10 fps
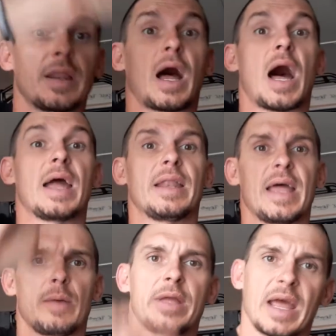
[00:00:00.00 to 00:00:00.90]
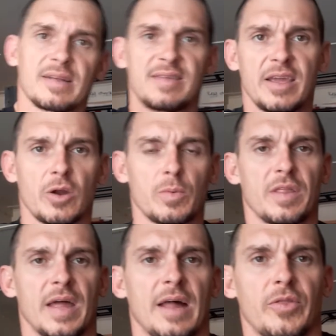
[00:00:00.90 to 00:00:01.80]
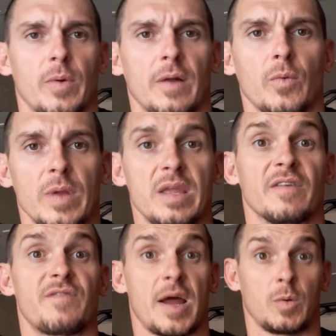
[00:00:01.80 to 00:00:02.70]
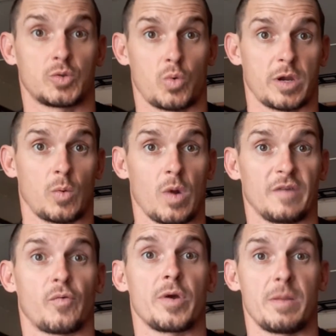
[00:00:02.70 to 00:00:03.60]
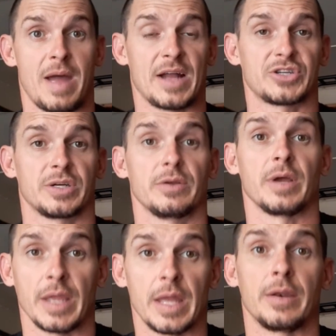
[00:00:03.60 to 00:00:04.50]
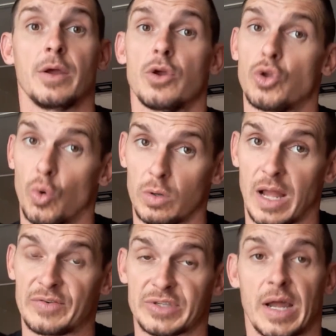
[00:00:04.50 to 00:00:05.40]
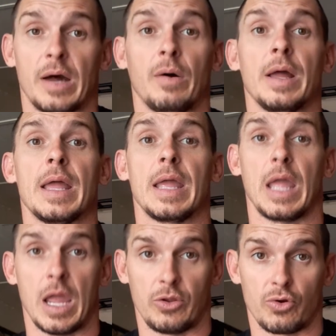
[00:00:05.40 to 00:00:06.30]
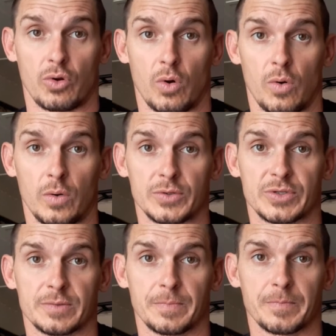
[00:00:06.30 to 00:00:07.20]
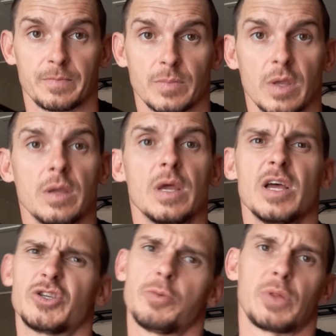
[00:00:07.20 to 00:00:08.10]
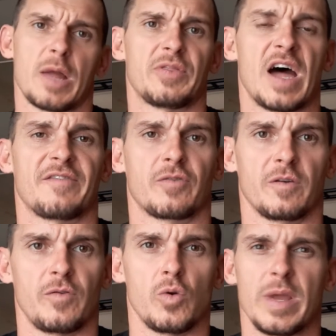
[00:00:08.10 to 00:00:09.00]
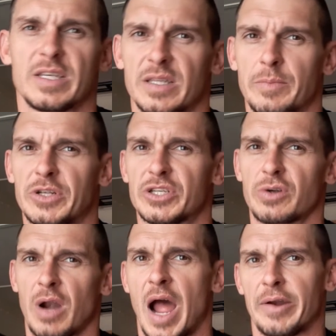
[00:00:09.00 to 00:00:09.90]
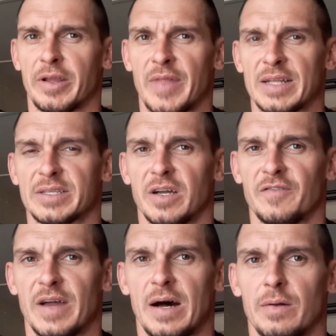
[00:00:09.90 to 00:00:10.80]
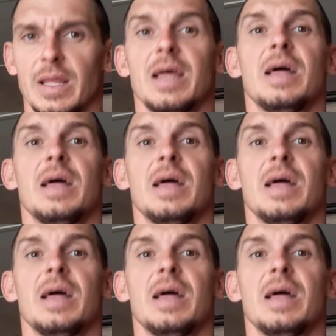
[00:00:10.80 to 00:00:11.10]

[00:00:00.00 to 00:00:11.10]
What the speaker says: a high day, and we kind of tinker with that throughout the week and find what's working well for you to match, again, your lifestyle and your goals. So you play with that for a few weeks, and then we just start ironing that stuff out.